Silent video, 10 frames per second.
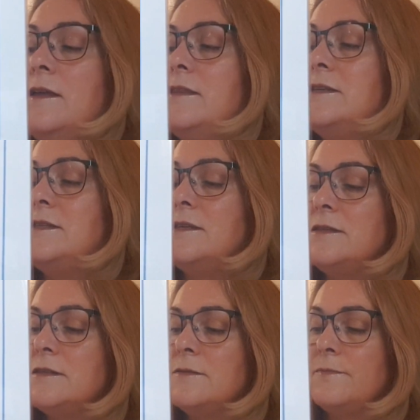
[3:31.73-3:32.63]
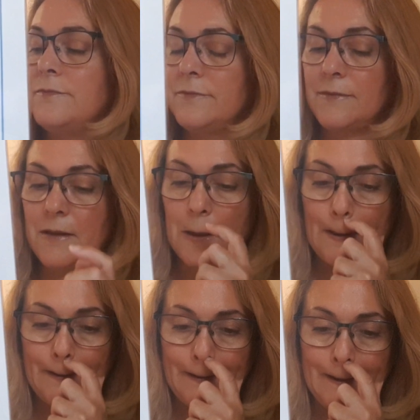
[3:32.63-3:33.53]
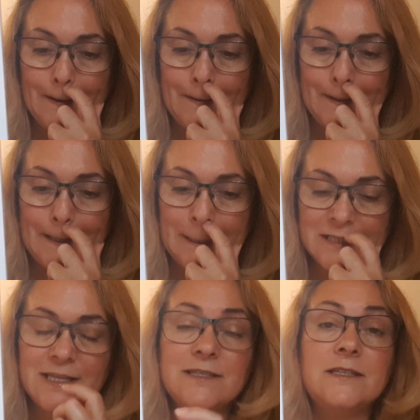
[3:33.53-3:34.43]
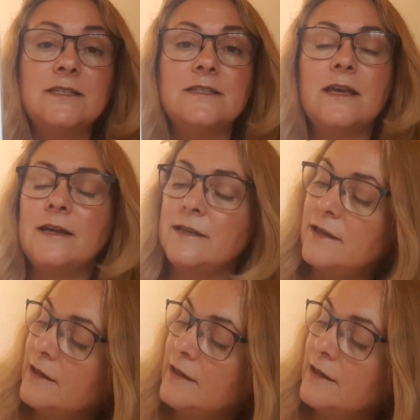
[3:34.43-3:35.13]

This is, it says the designer